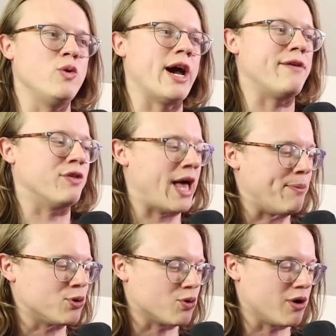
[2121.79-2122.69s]
you have
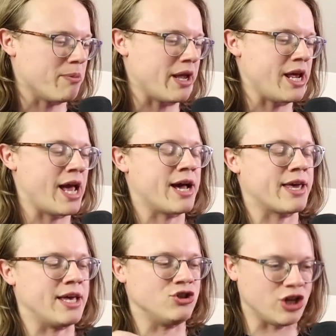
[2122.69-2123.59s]
Laboratory
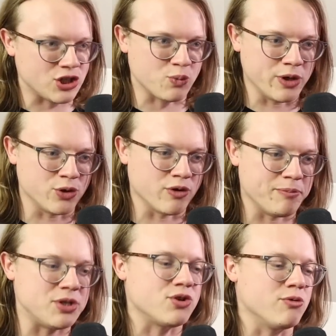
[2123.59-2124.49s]
Maniac and Jace Wielder
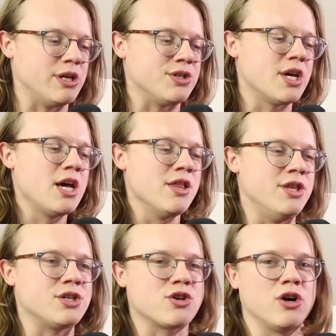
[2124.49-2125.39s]
of Mysteries,
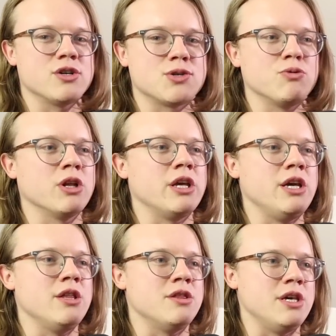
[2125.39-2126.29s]
this card is
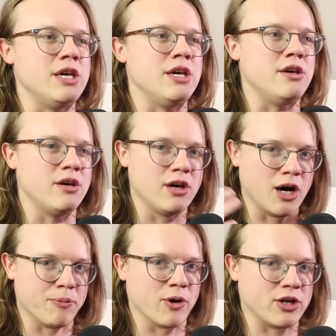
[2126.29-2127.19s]
really the
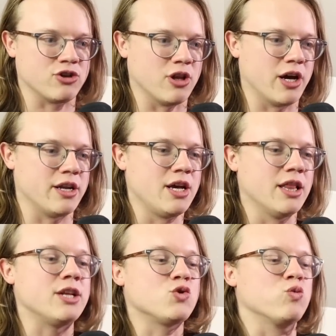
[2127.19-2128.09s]
upper echelon.
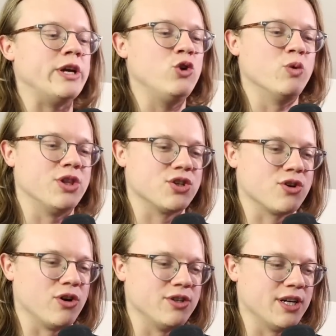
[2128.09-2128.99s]
Let's read what this
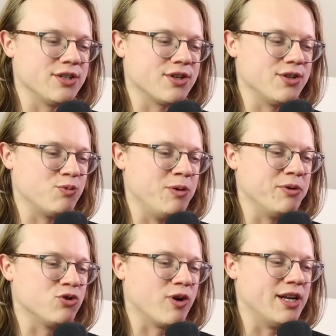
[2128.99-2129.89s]
card does, because we've
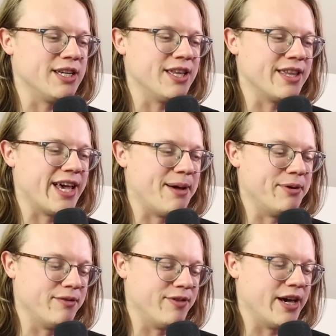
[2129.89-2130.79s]
been trying to get in the
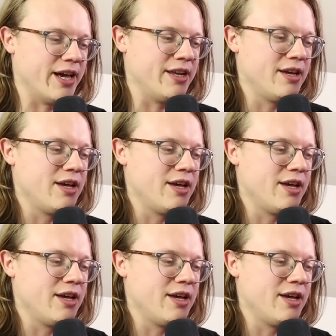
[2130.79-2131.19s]
habit of that.